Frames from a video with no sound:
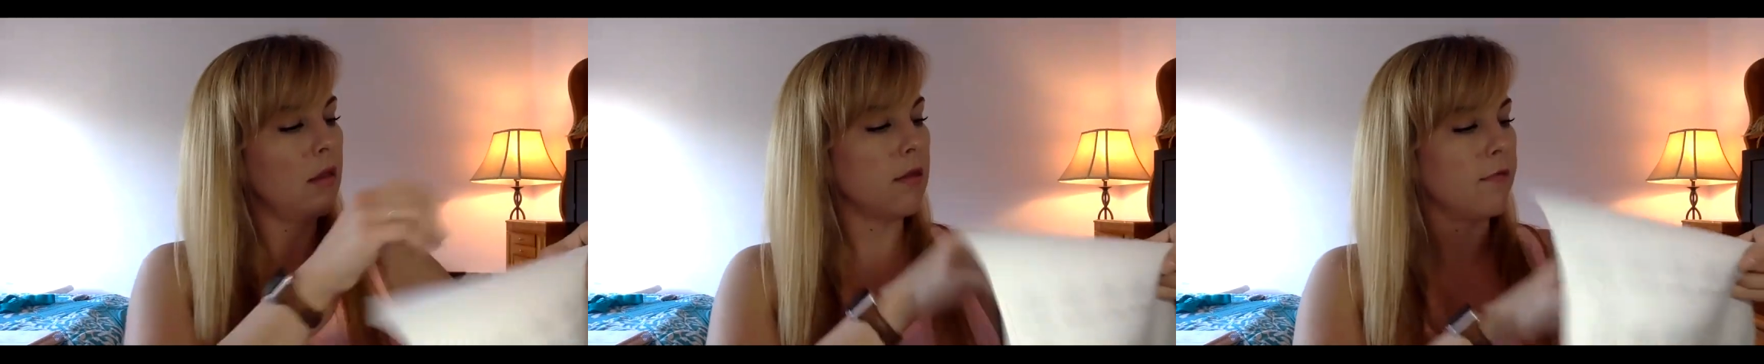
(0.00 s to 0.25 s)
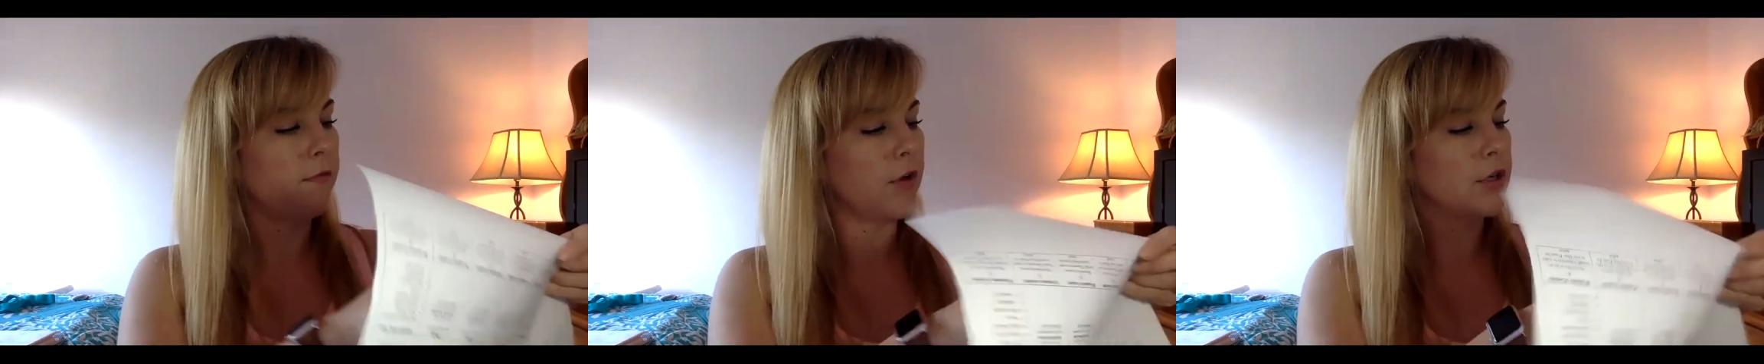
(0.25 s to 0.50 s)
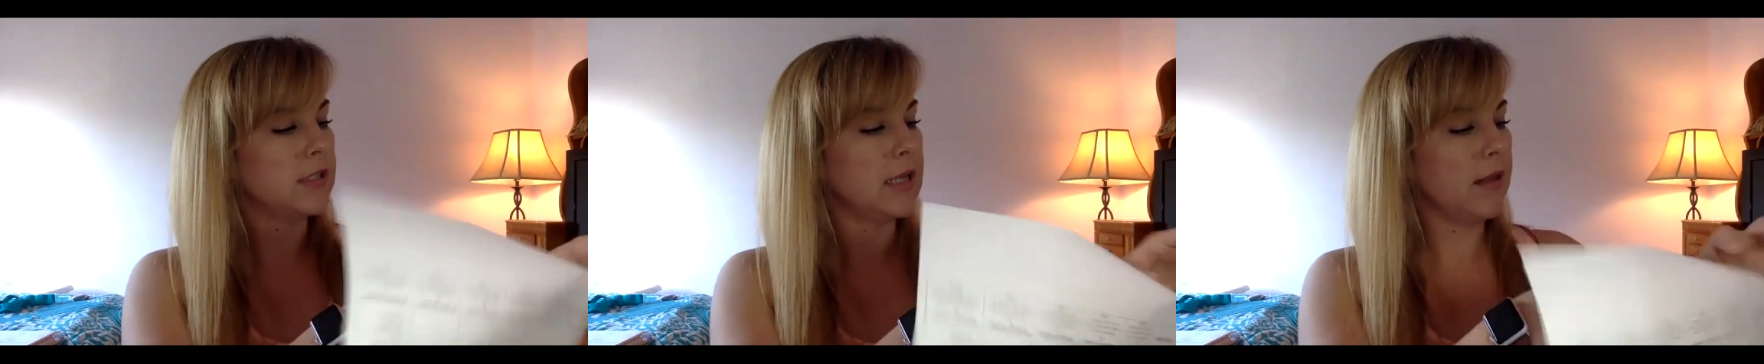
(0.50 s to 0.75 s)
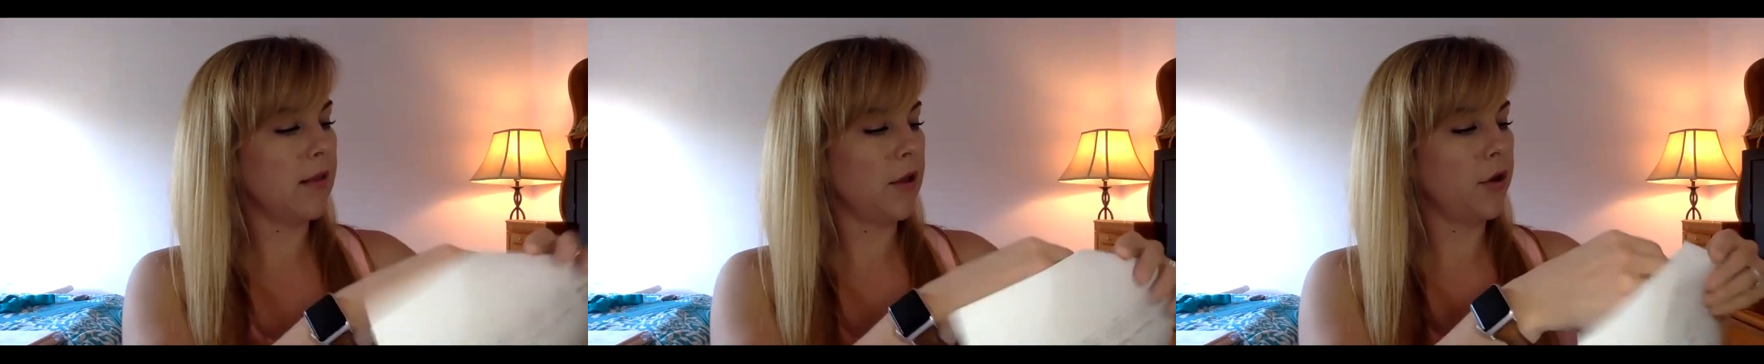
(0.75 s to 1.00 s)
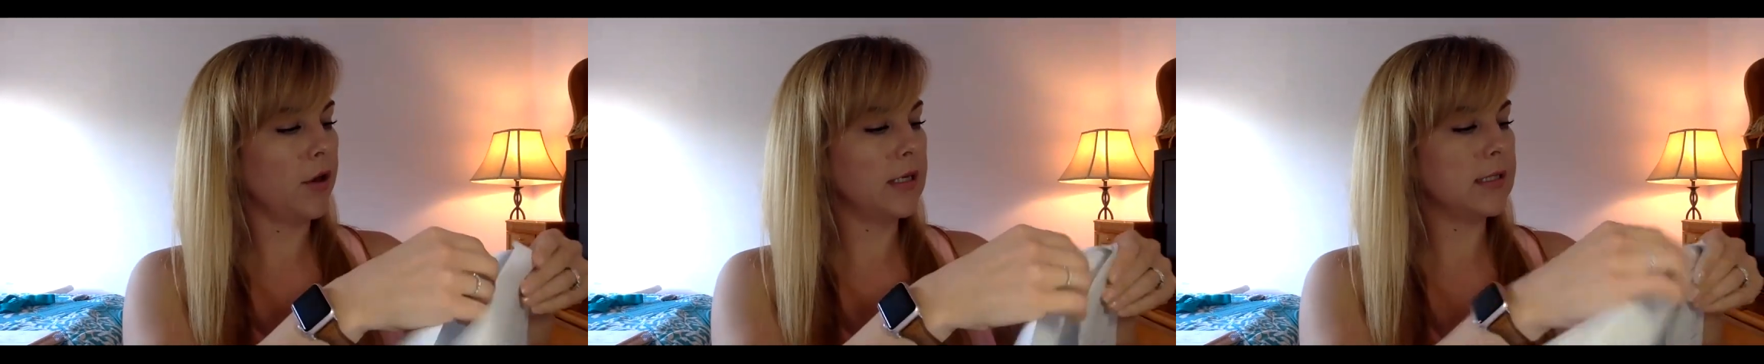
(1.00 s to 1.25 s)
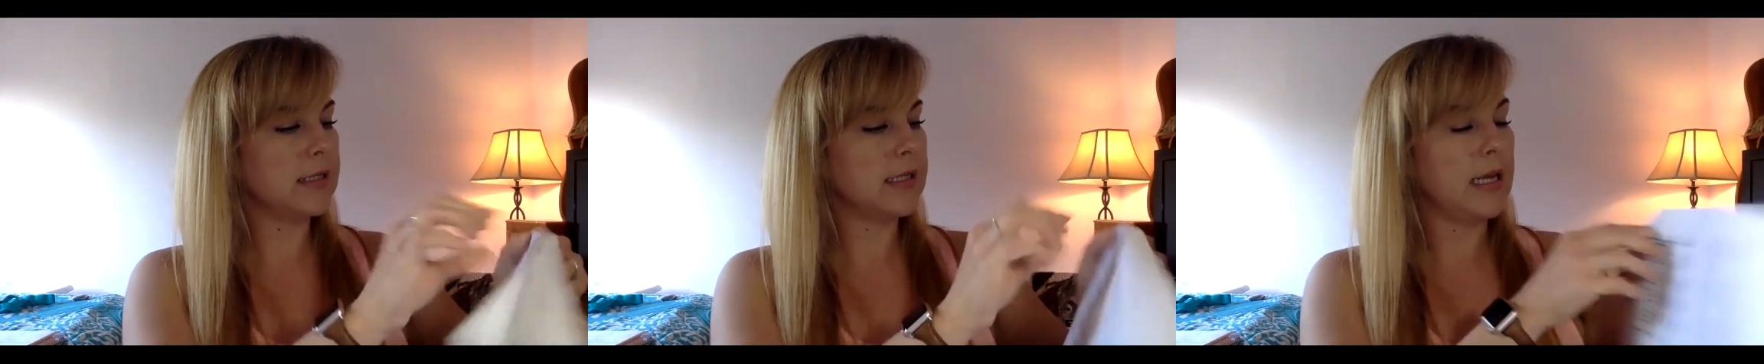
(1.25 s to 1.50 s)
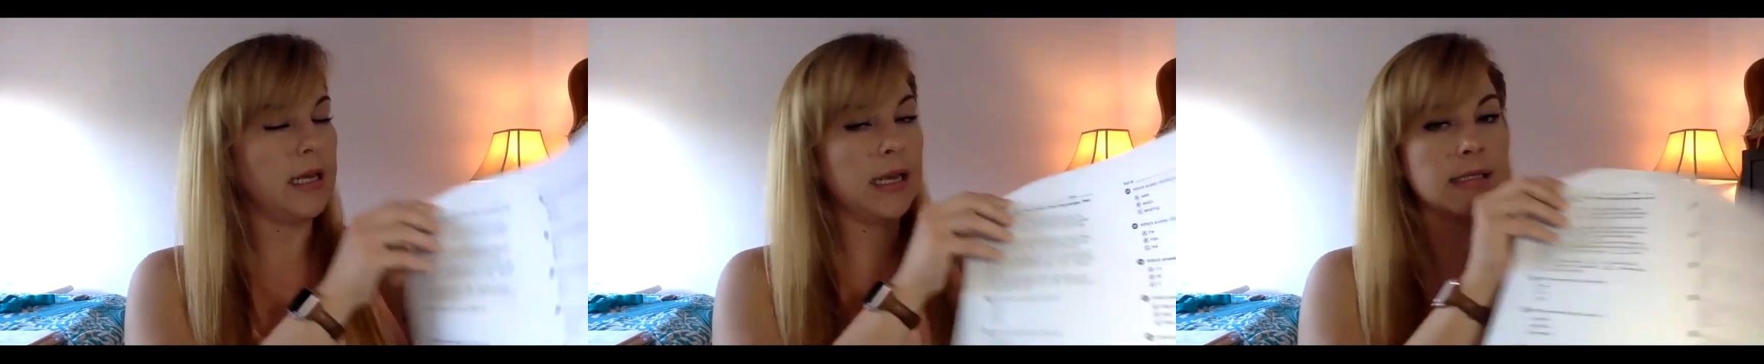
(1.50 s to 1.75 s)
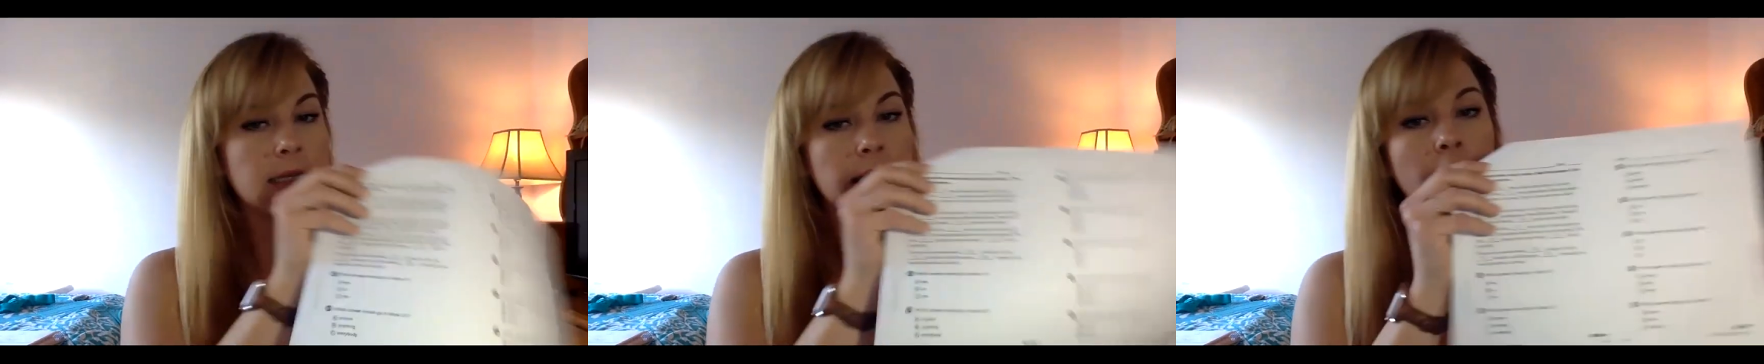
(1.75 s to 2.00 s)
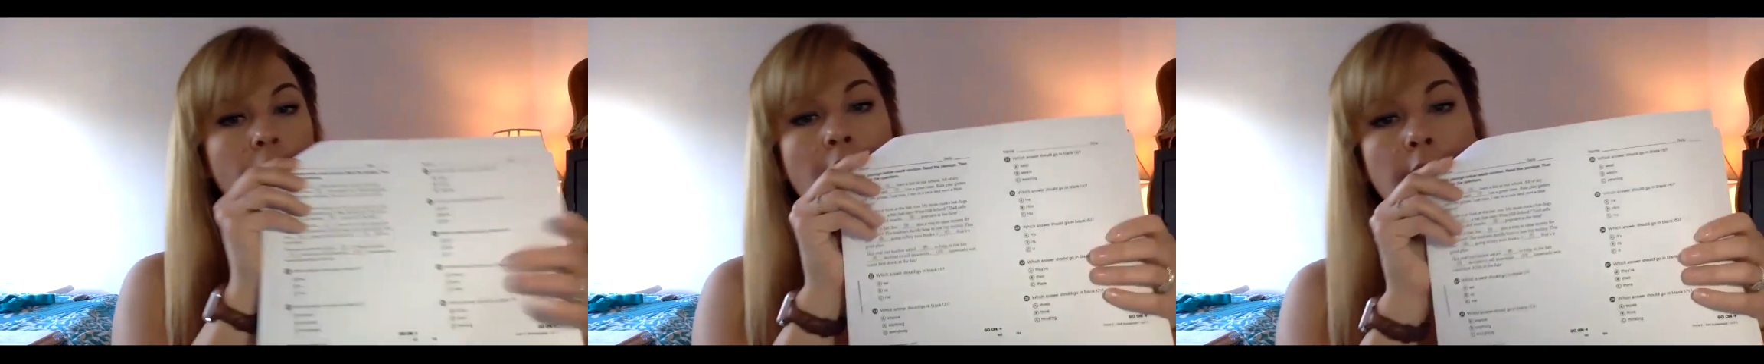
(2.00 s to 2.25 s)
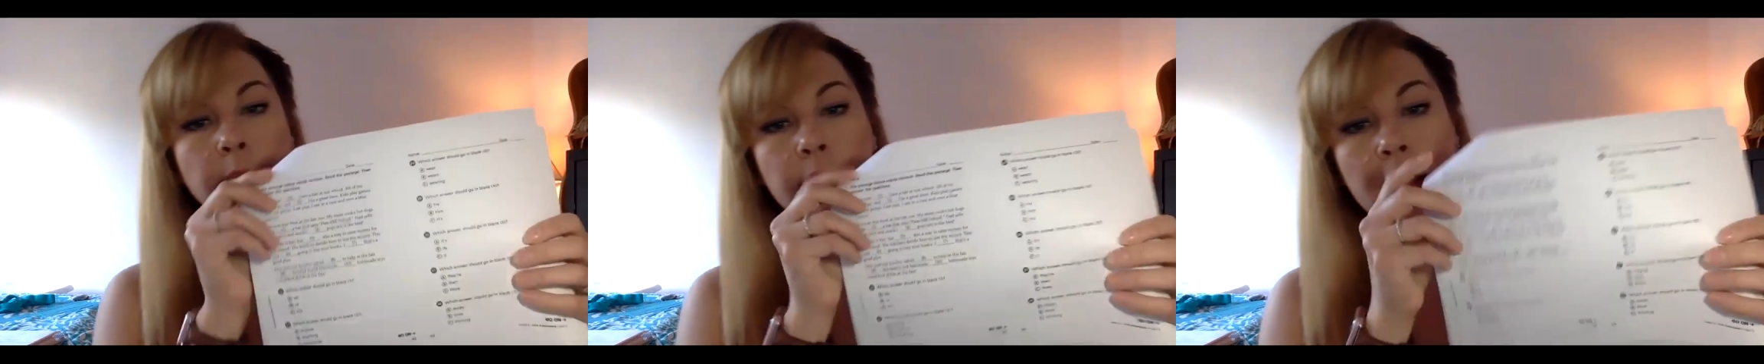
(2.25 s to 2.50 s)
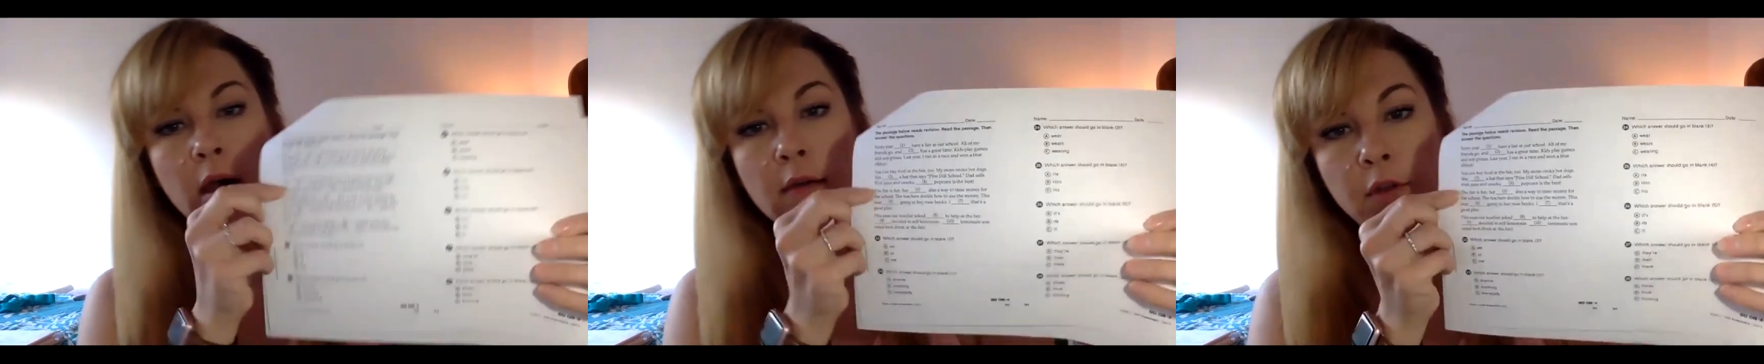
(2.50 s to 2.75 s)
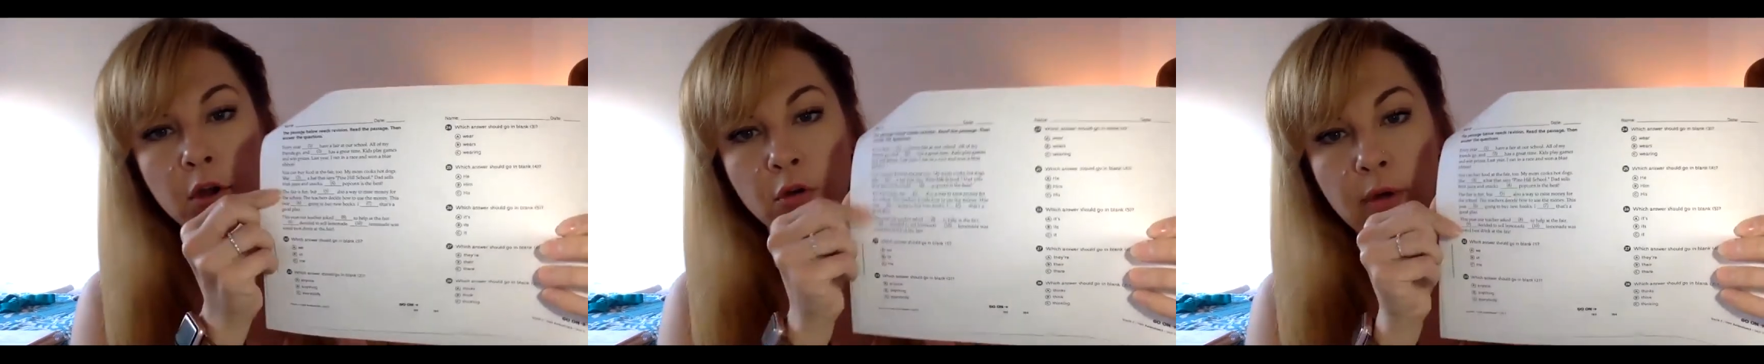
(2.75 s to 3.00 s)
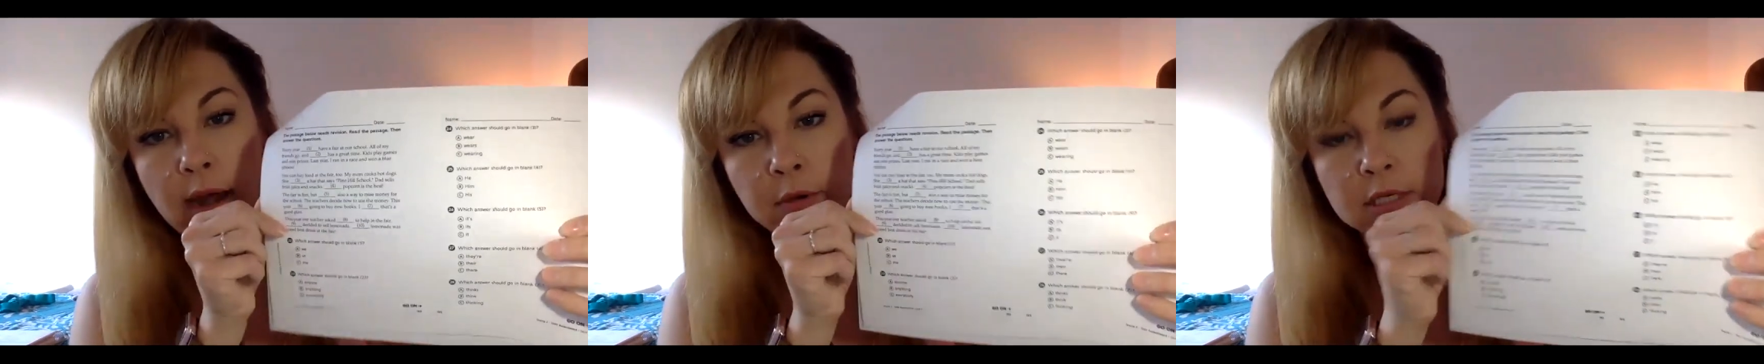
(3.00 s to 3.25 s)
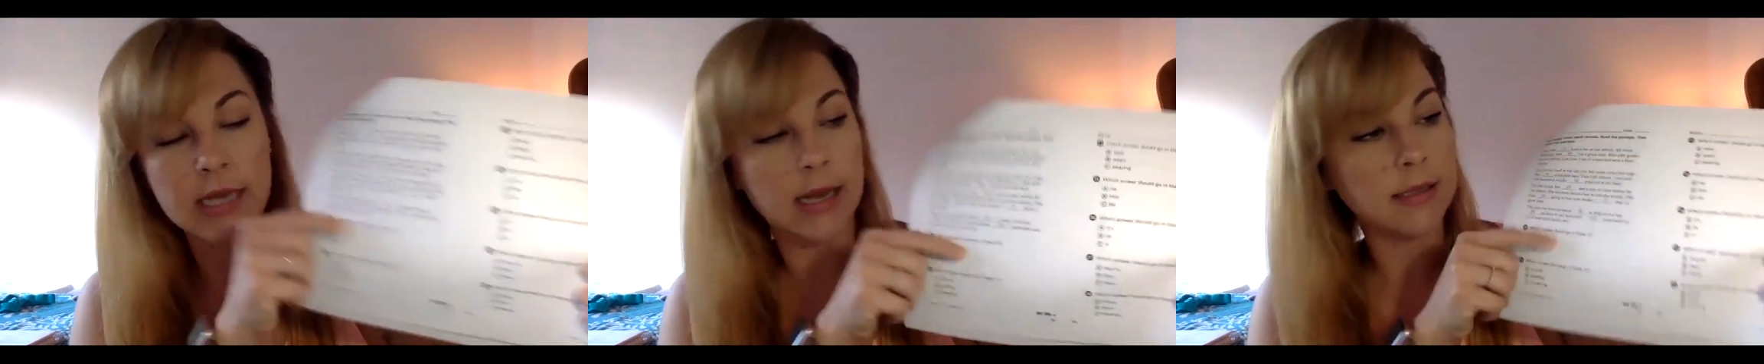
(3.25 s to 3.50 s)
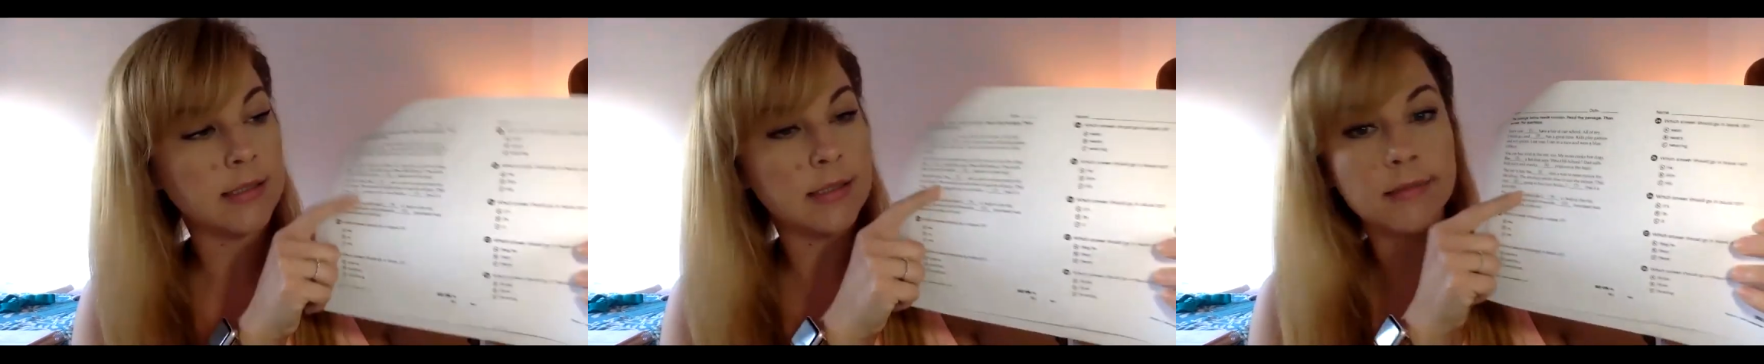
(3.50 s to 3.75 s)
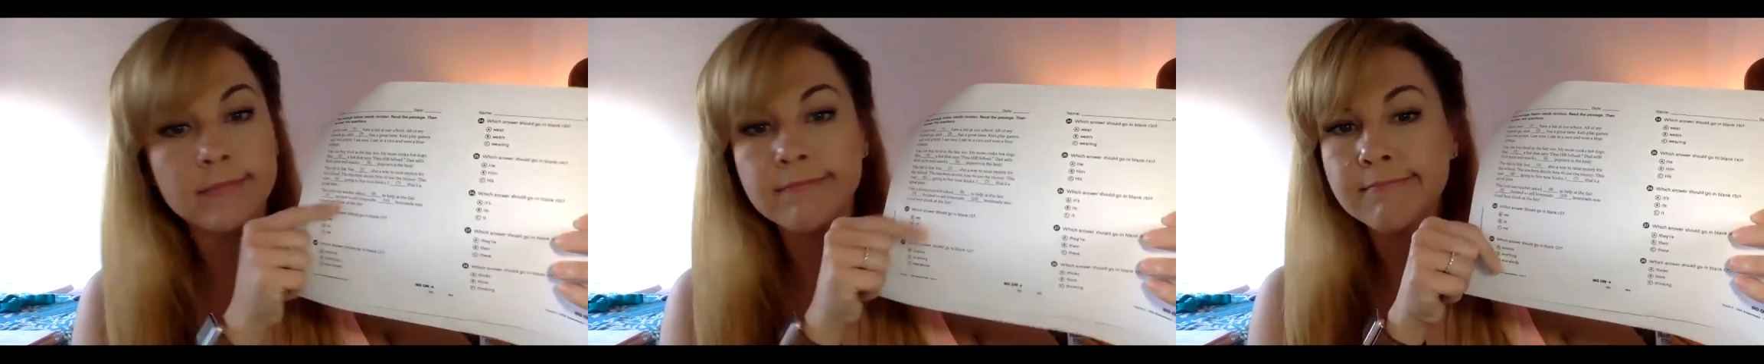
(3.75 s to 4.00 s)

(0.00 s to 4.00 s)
the first thing that you're going to see is a copy of your grammar test.